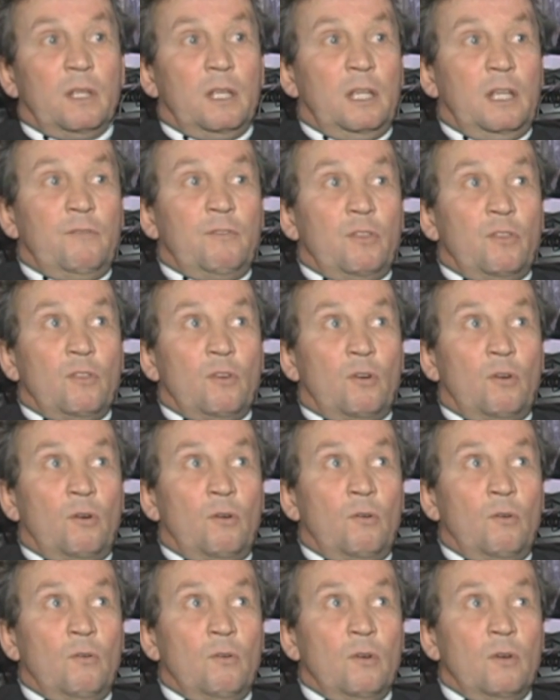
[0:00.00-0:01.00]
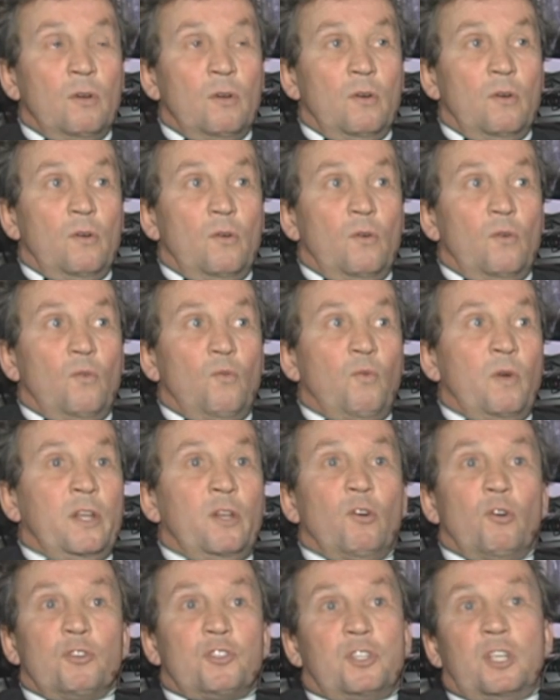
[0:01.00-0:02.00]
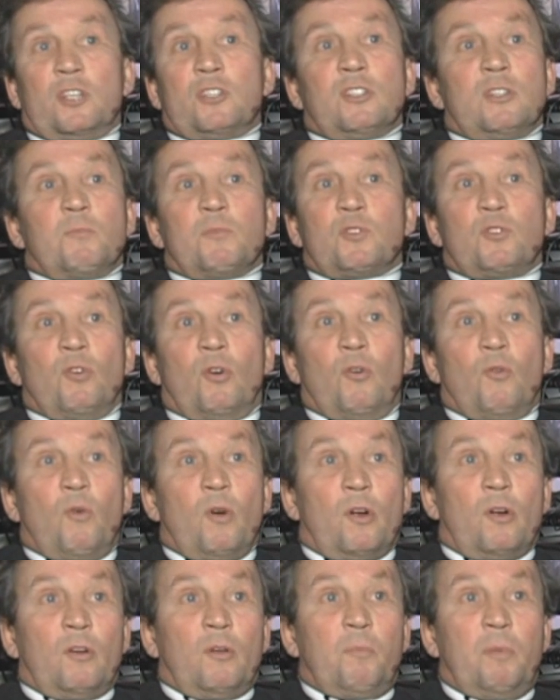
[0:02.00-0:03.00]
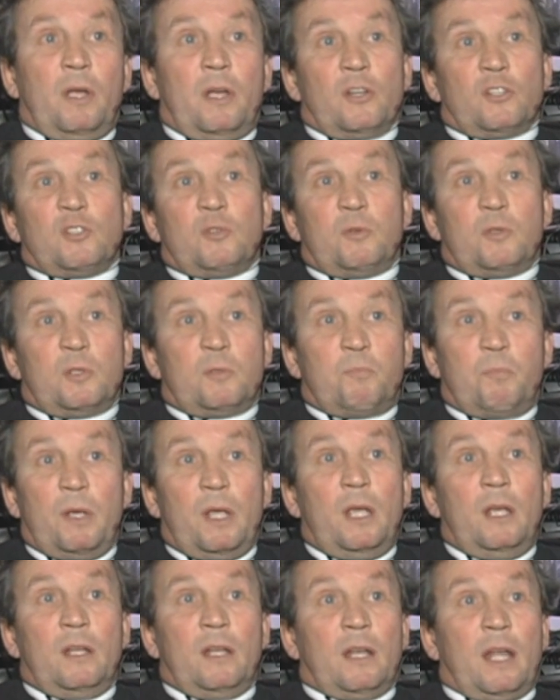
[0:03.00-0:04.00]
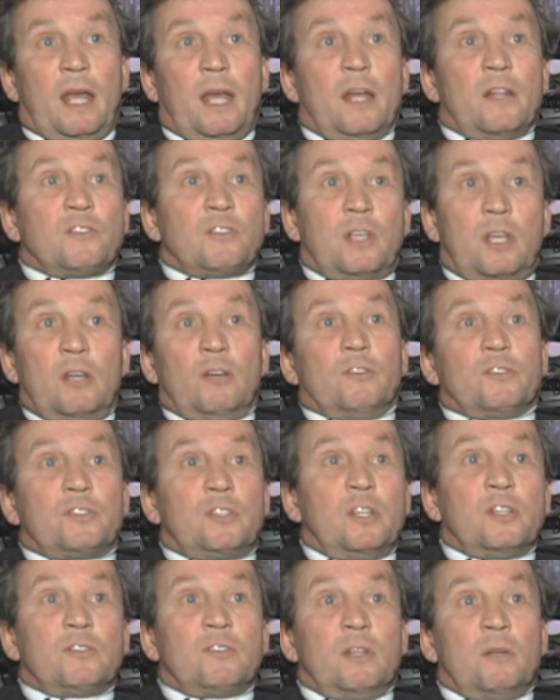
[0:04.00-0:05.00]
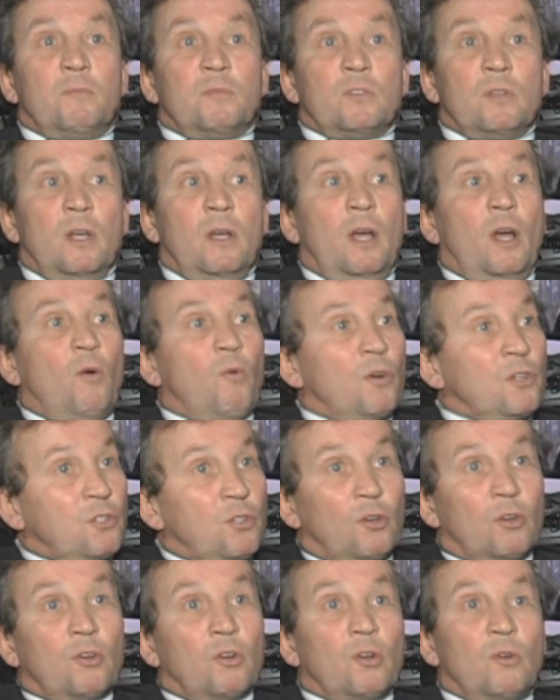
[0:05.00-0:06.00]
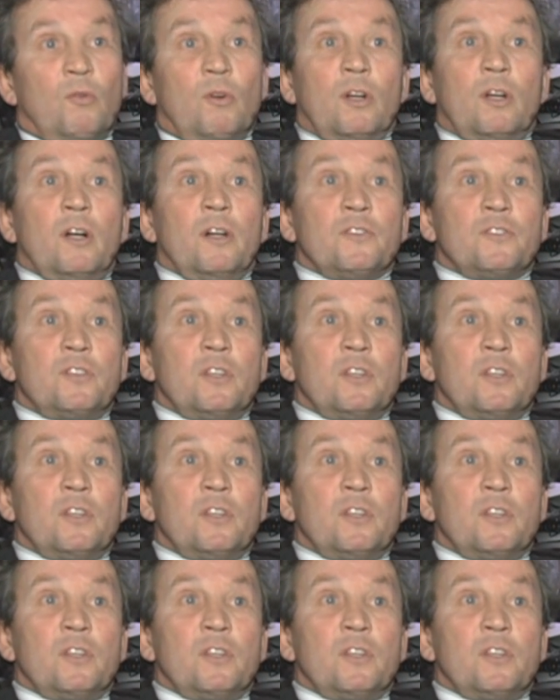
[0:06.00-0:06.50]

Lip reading: Even though we know systems don't work because speed and hands kill systems, we're still going to work on